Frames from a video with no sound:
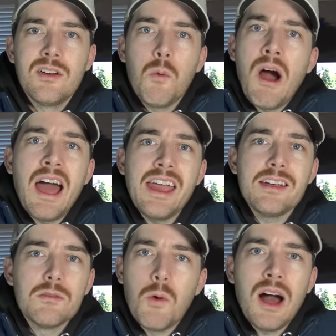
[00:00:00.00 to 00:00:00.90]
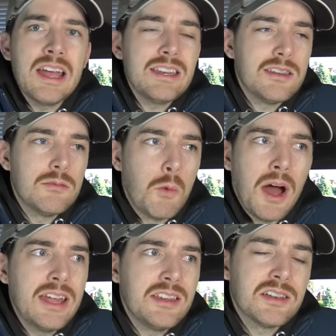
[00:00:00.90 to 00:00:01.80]
why, why,
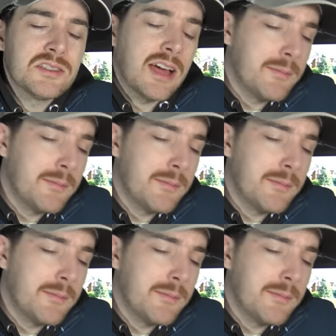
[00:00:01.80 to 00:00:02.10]
why doesn't,